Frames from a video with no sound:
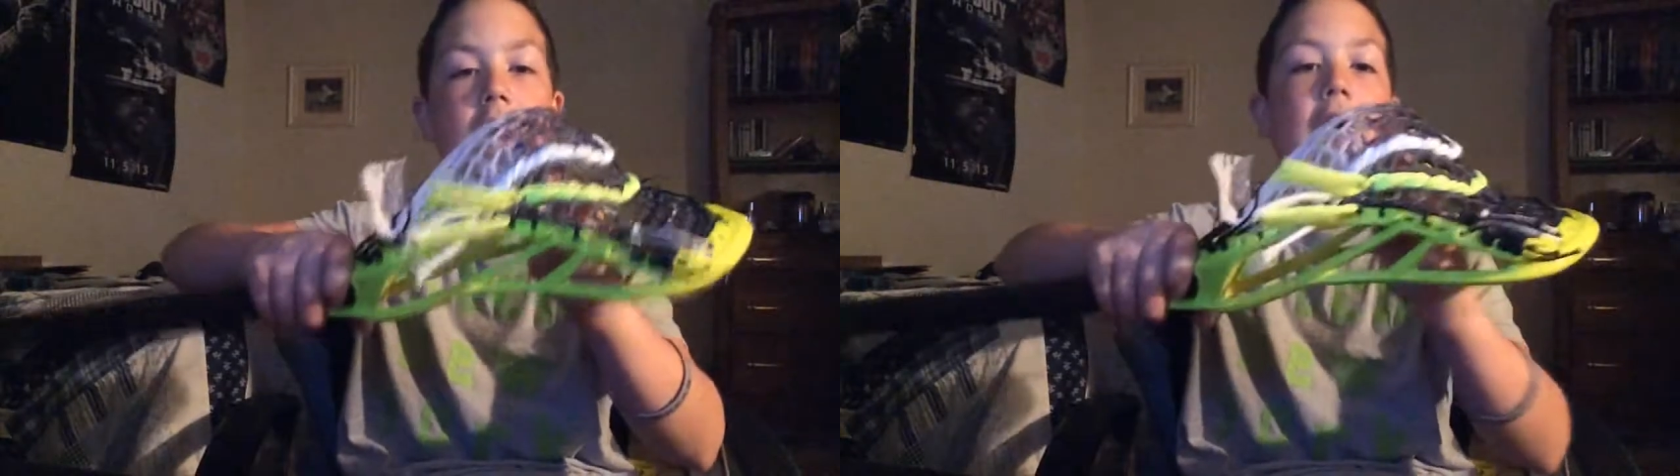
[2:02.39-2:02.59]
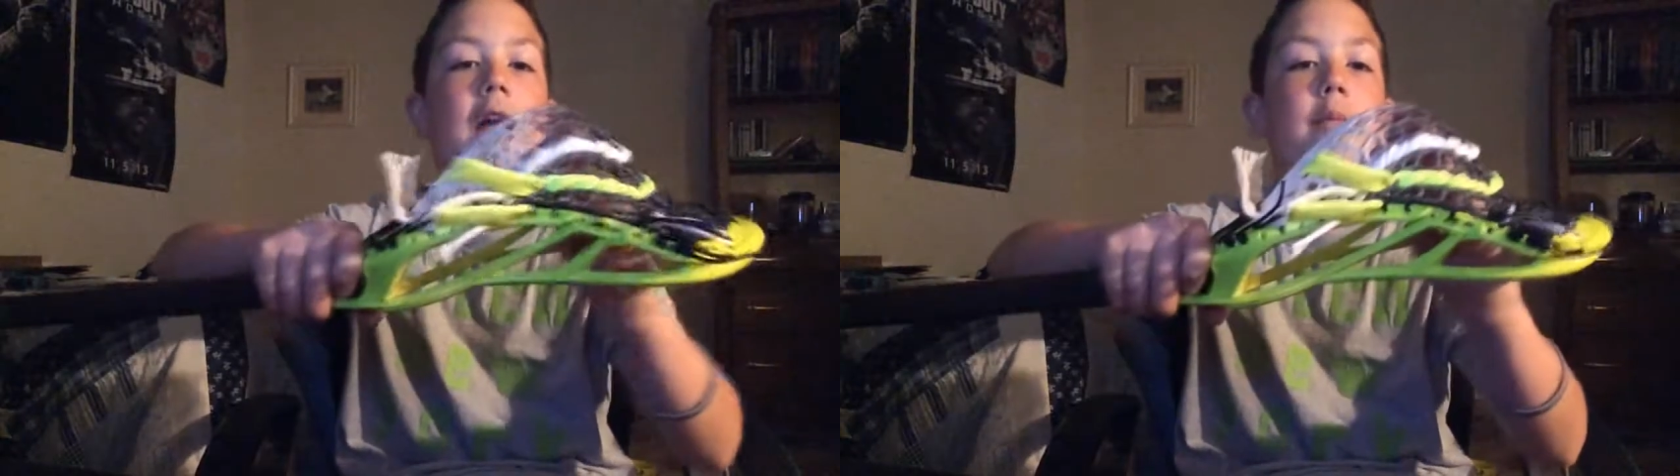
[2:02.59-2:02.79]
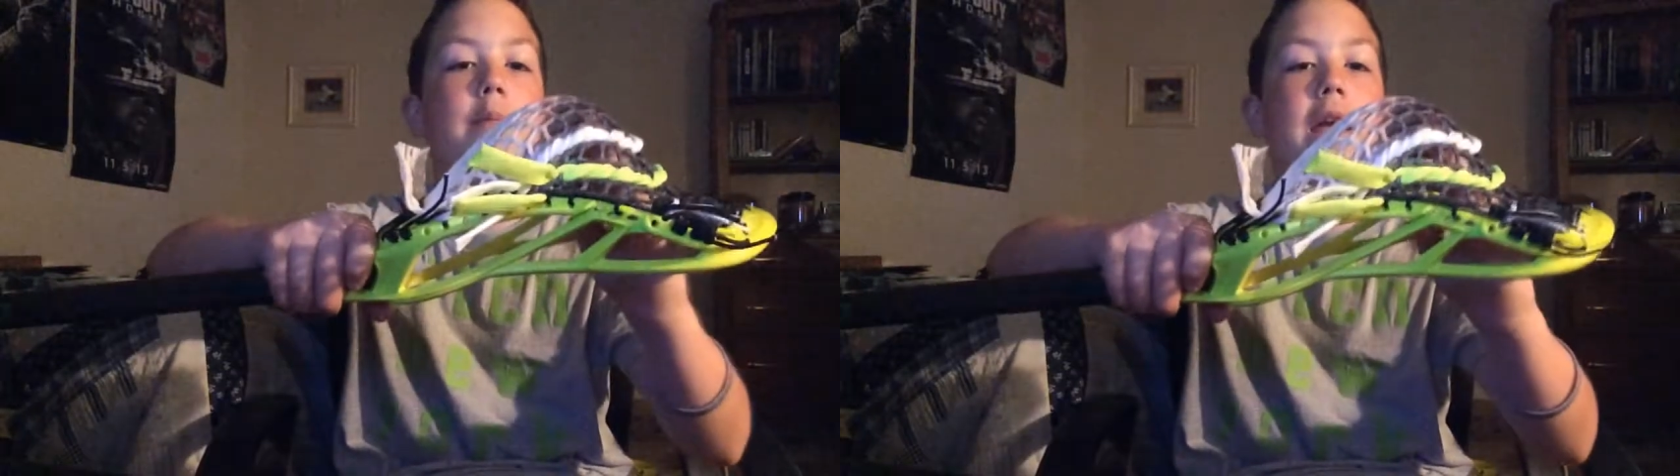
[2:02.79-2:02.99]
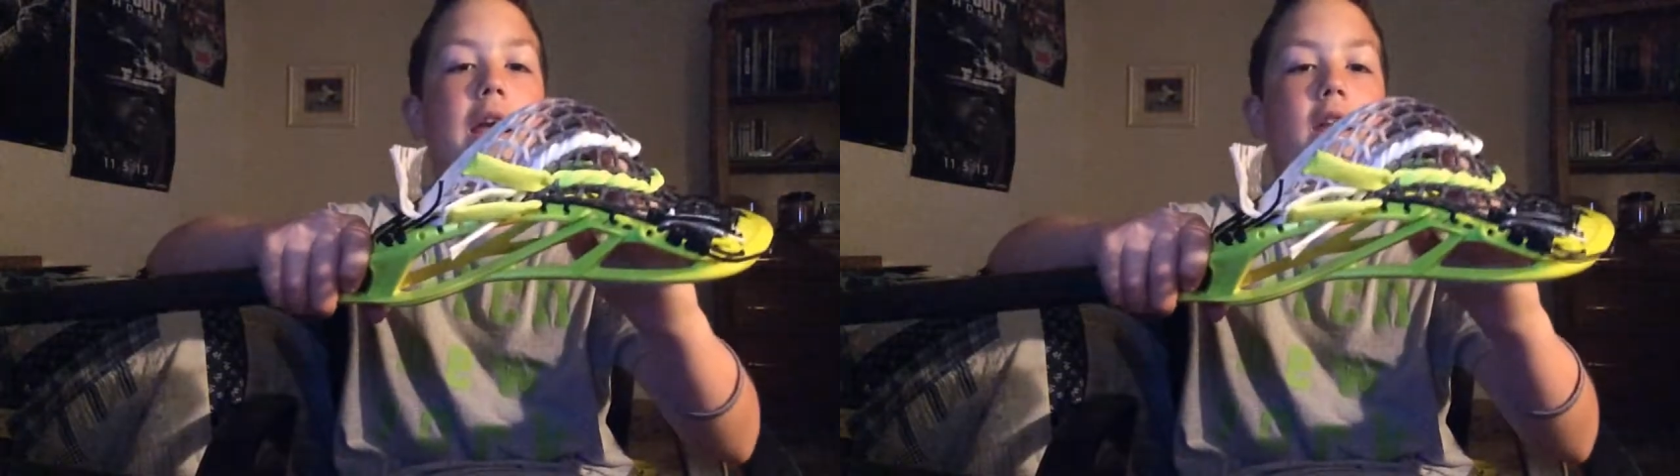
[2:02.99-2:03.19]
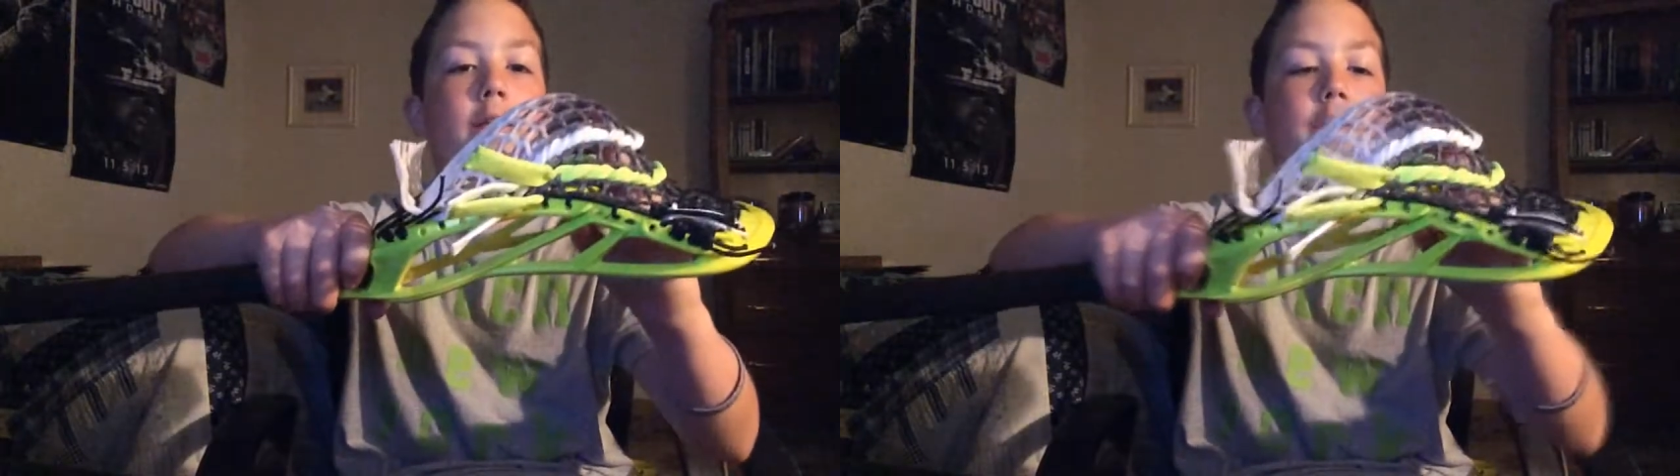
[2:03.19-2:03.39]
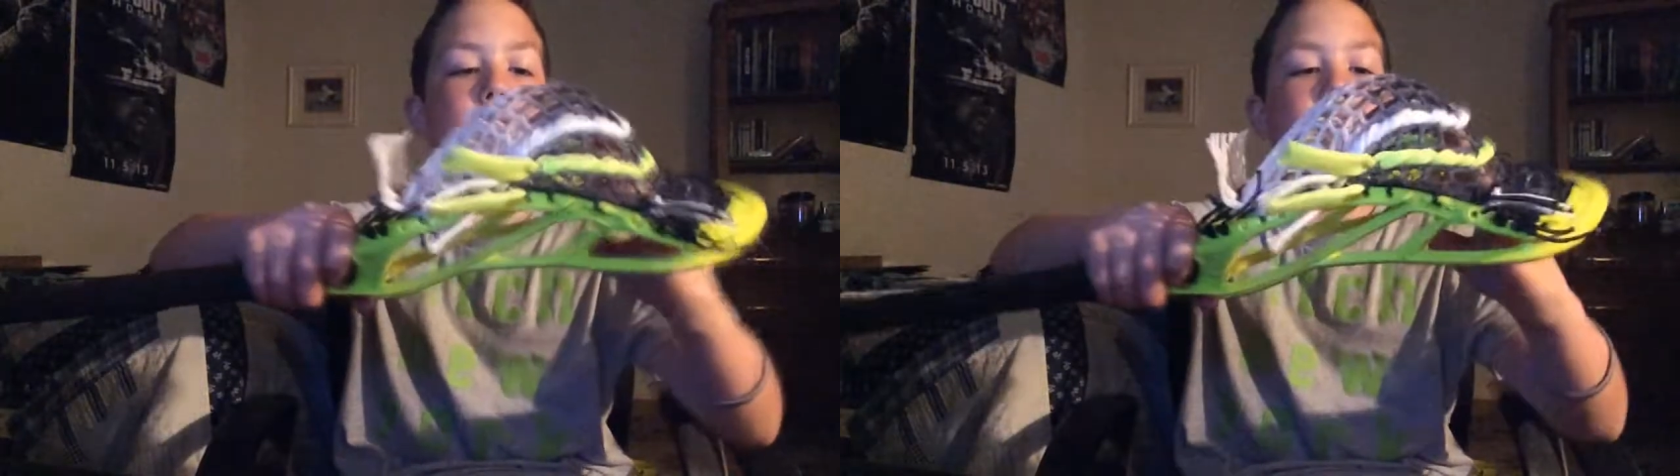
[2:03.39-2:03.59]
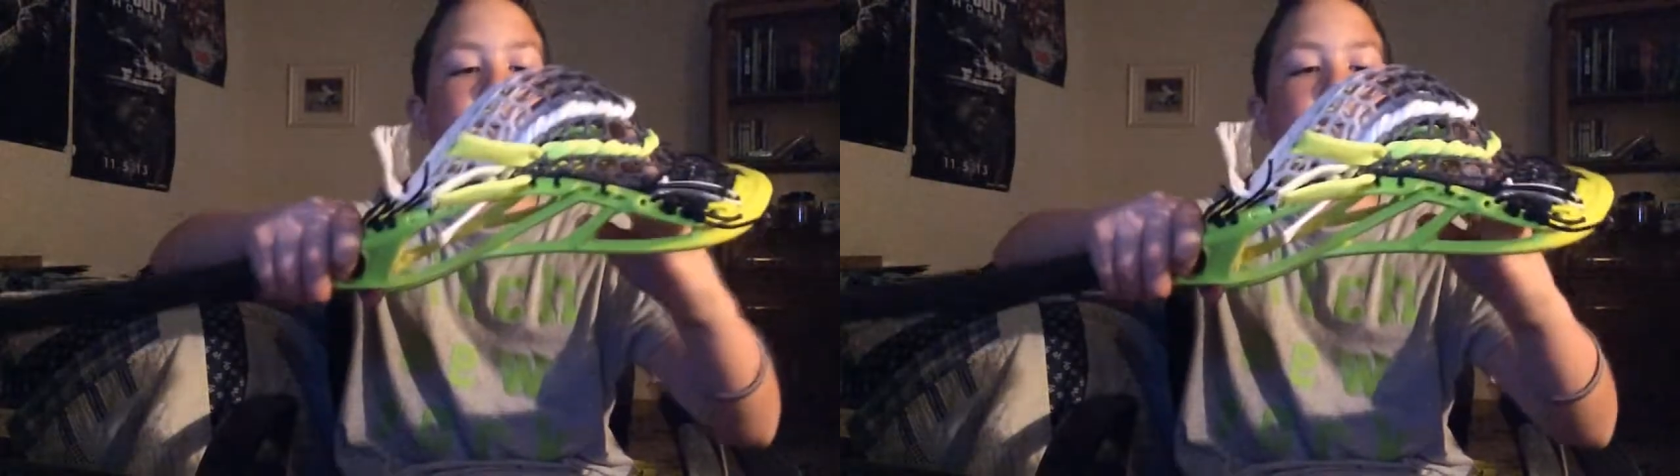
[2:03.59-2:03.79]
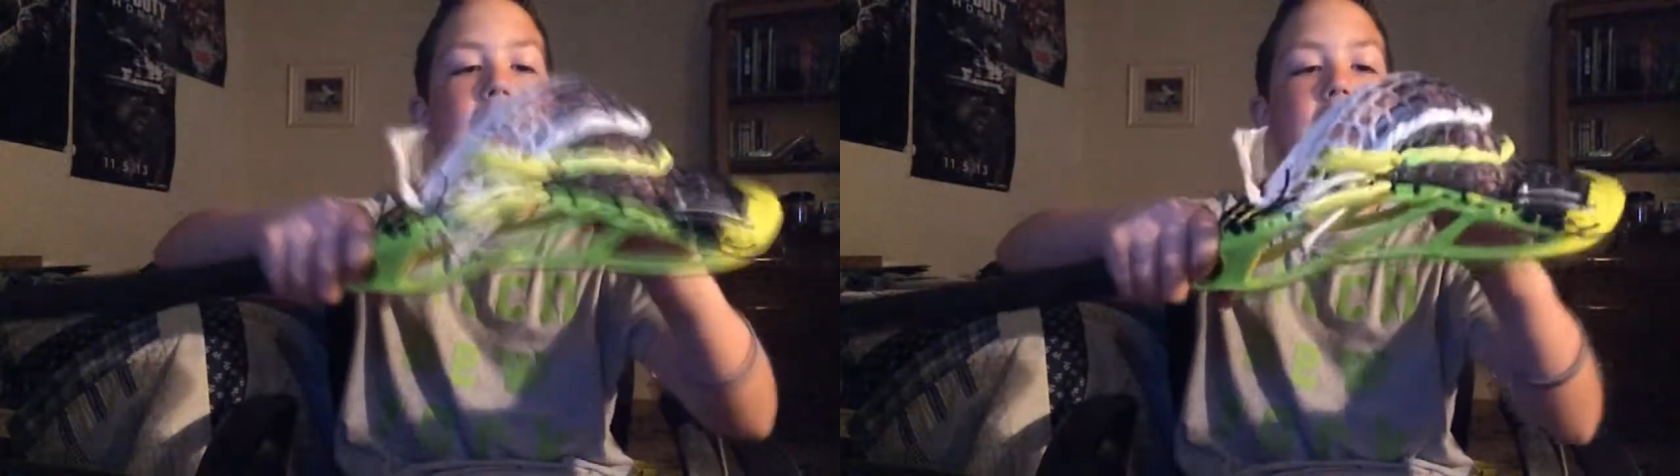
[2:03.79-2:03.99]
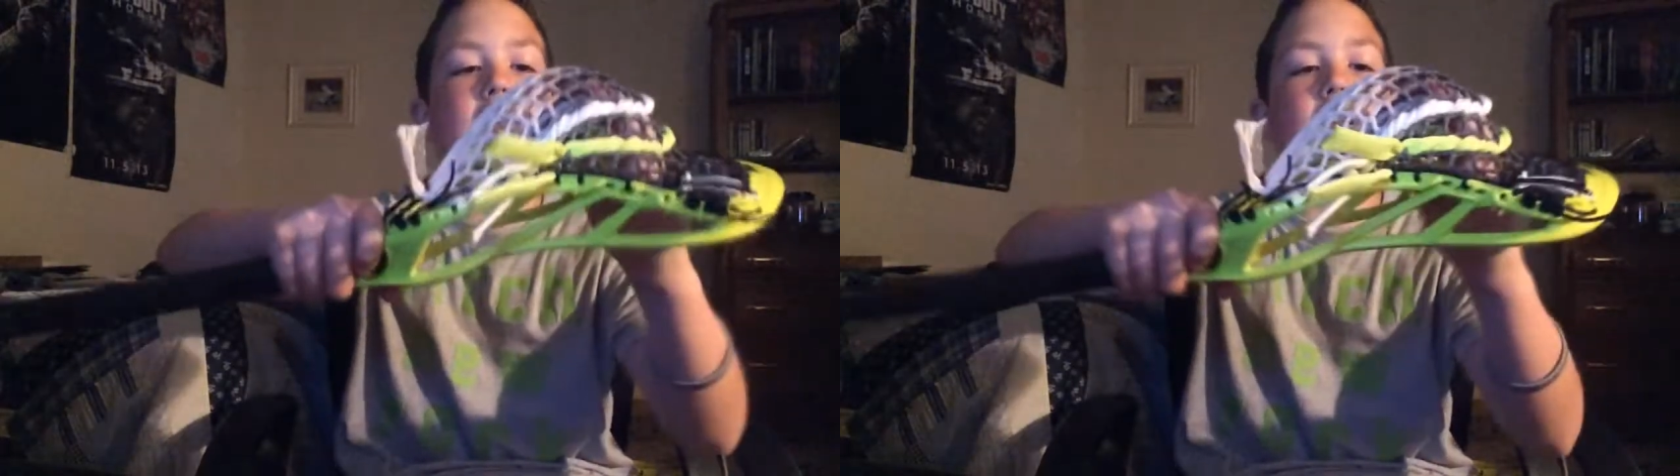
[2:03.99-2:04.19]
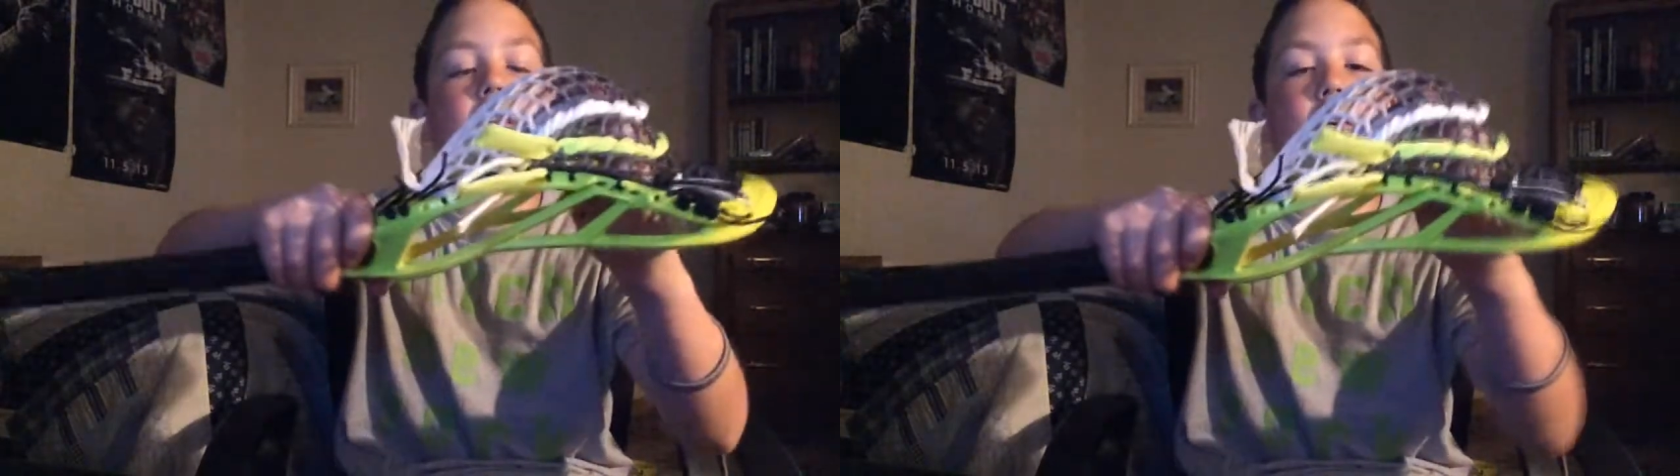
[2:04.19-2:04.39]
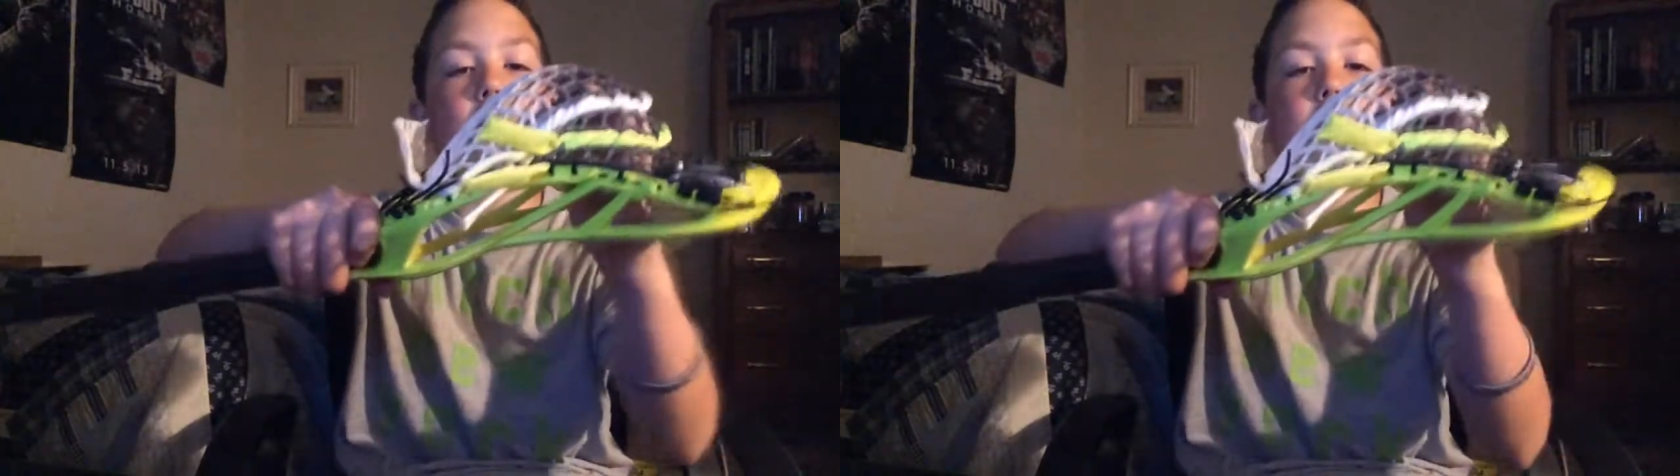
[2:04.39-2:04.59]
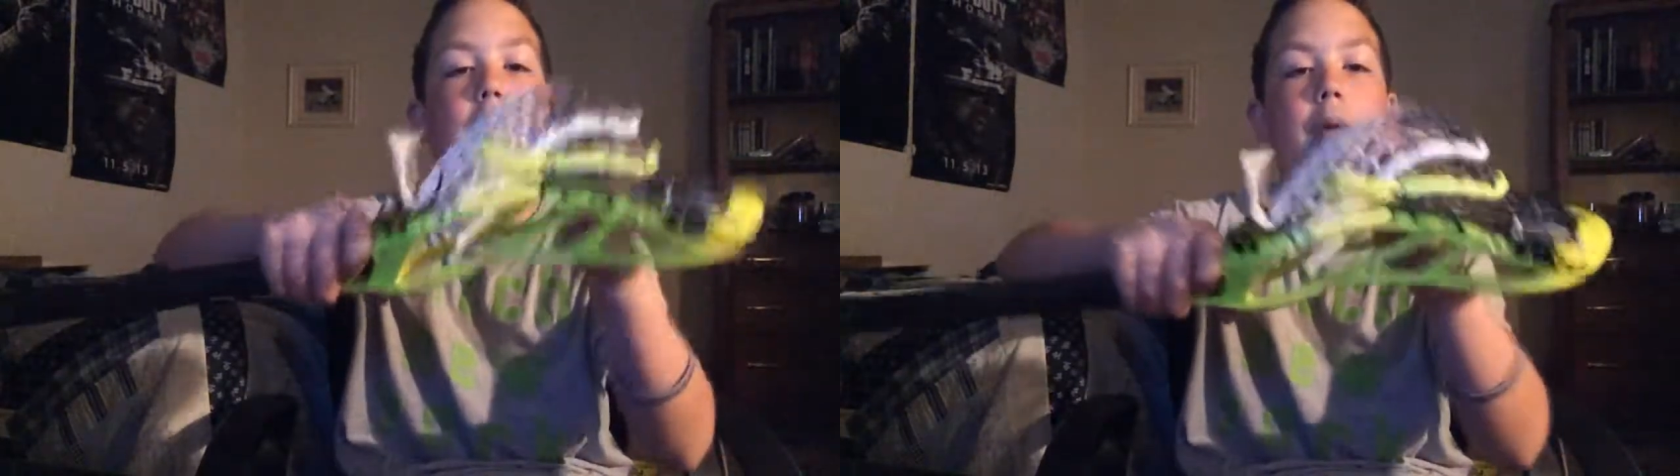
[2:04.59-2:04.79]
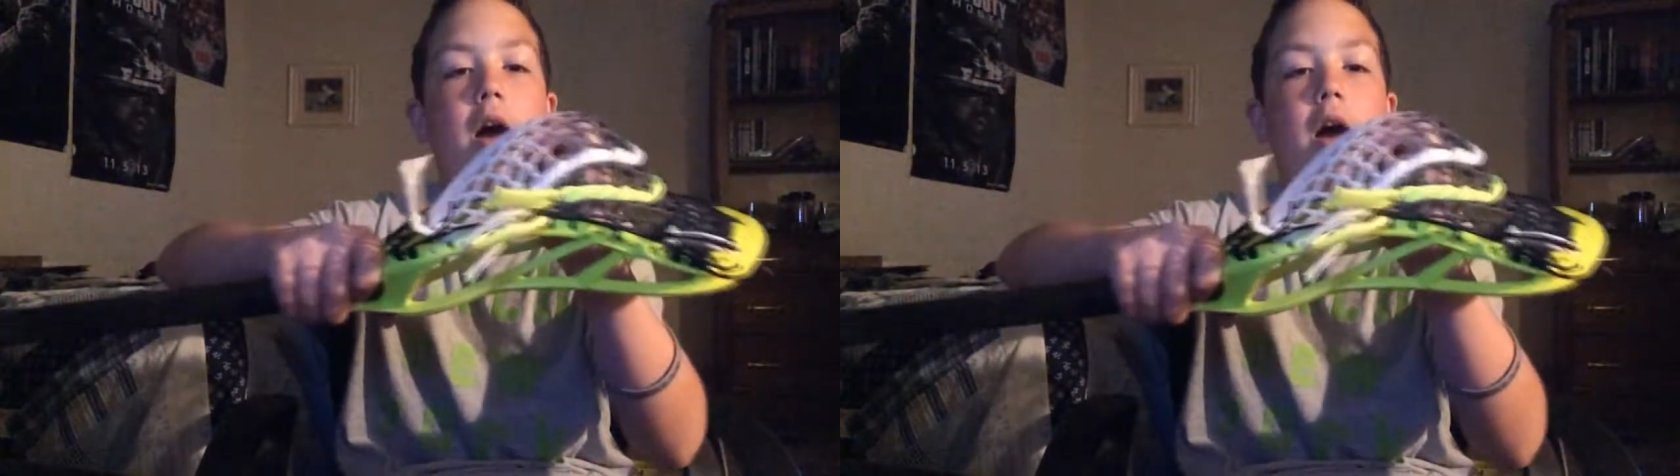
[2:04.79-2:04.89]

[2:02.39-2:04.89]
at mid, but then it has a little bit of